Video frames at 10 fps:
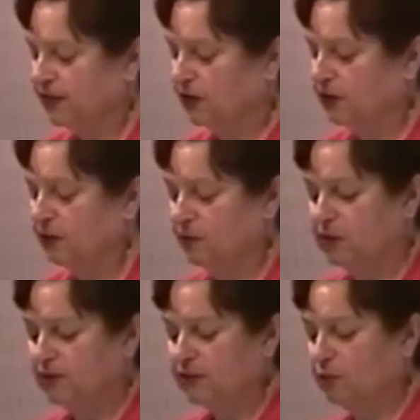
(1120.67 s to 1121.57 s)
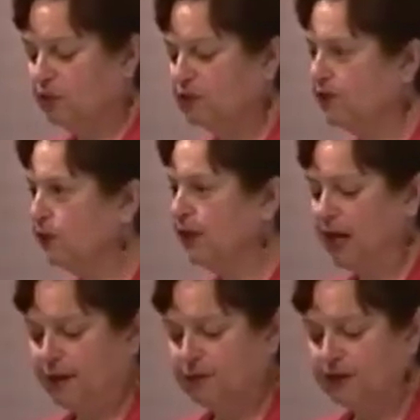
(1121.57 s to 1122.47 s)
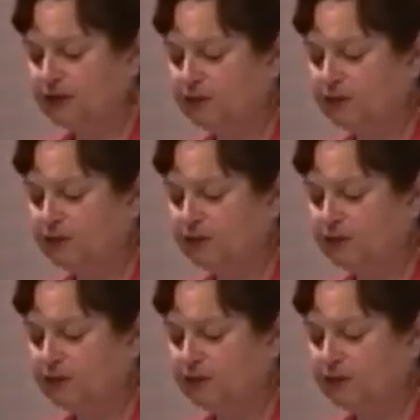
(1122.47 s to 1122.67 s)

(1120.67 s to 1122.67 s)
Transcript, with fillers: our liberties and pursuing happiness